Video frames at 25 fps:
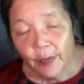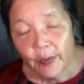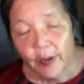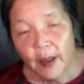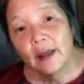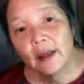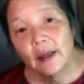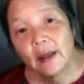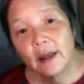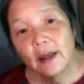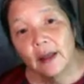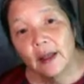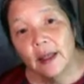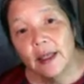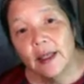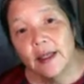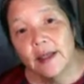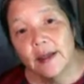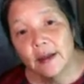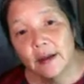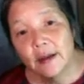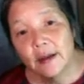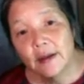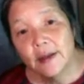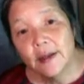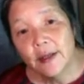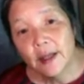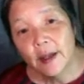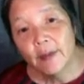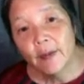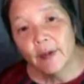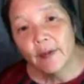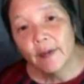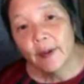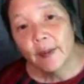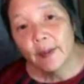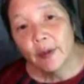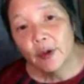These are
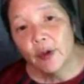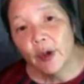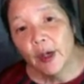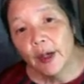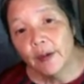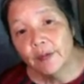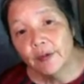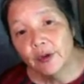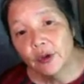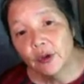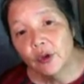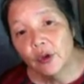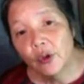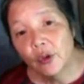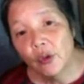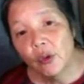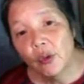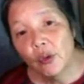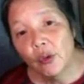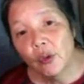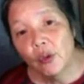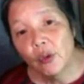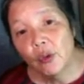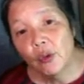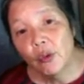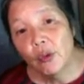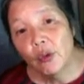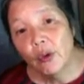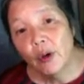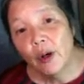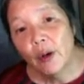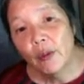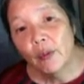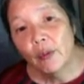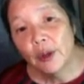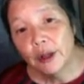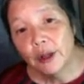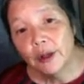some of them. You have to know
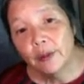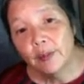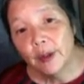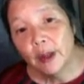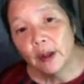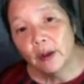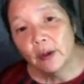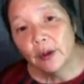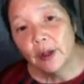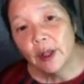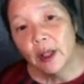what to be